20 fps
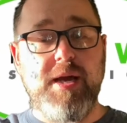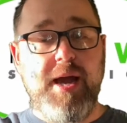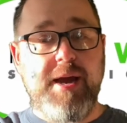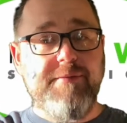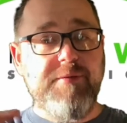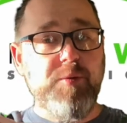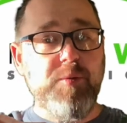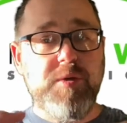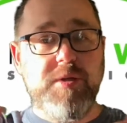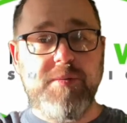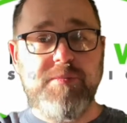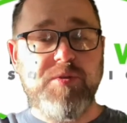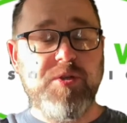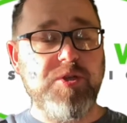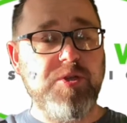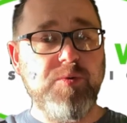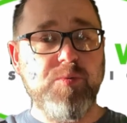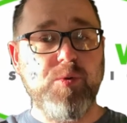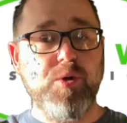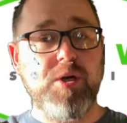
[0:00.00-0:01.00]
Every one of them
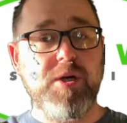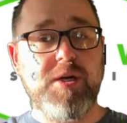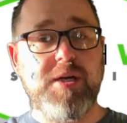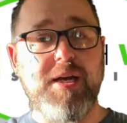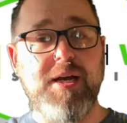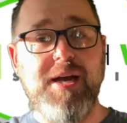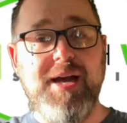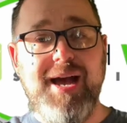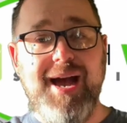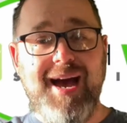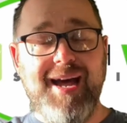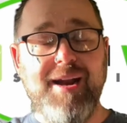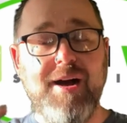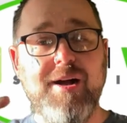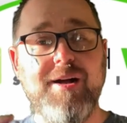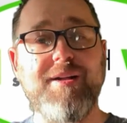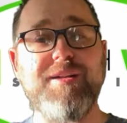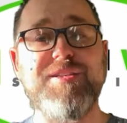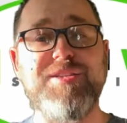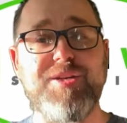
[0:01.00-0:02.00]
doesn't work.
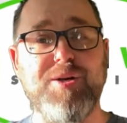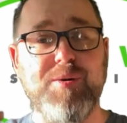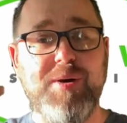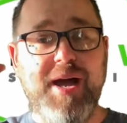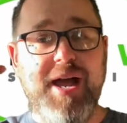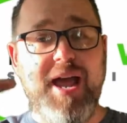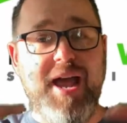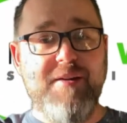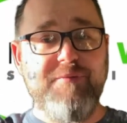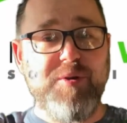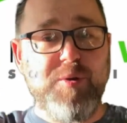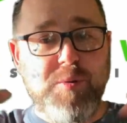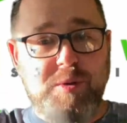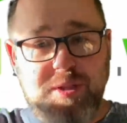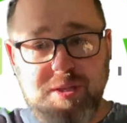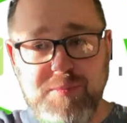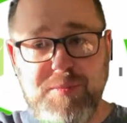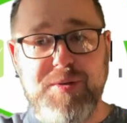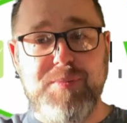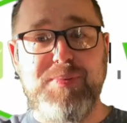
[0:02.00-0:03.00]
And also, every
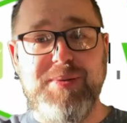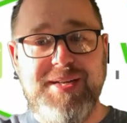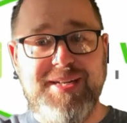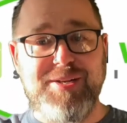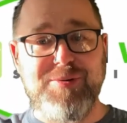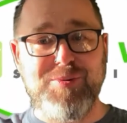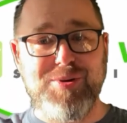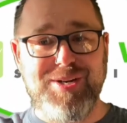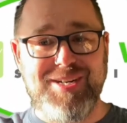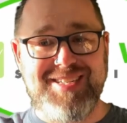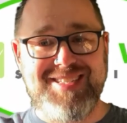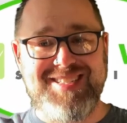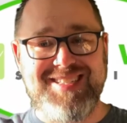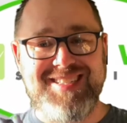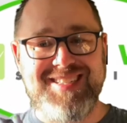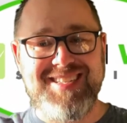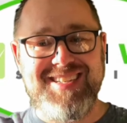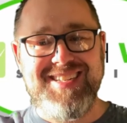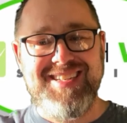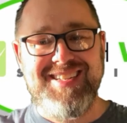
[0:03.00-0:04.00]
one of them completely works.